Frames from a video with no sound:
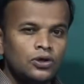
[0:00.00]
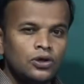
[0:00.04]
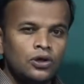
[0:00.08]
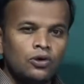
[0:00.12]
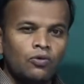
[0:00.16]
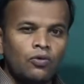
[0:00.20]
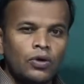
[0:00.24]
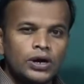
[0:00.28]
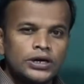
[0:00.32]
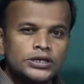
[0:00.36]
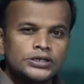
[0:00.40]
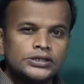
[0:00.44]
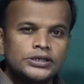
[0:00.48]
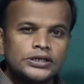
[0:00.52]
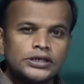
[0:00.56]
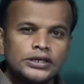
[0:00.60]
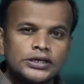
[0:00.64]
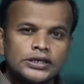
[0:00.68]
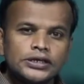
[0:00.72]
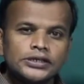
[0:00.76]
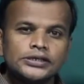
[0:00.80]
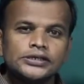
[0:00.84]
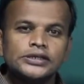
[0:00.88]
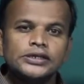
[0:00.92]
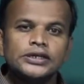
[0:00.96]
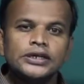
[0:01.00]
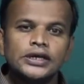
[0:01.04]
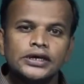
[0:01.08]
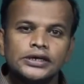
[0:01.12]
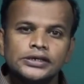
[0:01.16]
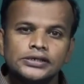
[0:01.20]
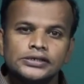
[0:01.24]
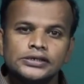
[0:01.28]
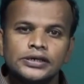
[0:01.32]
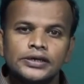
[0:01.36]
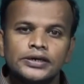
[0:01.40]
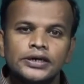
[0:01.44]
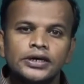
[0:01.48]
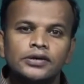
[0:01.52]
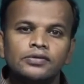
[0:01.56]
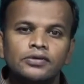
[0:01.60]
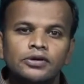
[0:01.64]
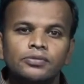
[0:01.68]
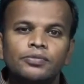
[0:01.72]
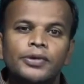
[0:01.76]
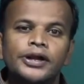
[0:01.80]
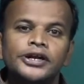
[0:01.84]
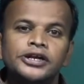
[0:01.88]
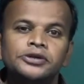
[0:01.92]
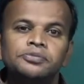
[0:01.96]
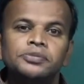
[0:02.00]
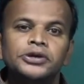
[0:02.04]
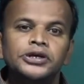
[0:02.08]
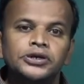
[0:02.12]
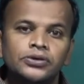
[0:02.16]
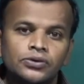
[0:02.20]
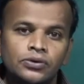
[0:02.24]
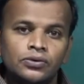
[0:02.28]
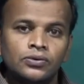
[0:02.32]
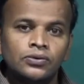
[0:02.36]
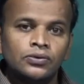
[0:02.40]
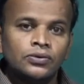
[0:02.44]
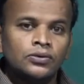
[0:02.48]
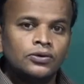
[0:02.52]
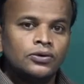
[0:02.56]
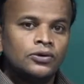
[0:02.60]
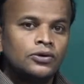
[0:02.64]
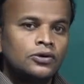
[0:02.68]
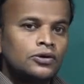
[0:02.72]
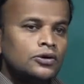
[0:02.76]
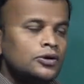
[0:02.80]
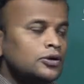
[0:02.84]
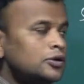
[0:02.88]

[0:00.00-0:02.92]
What is the reason exactly we multiply 2?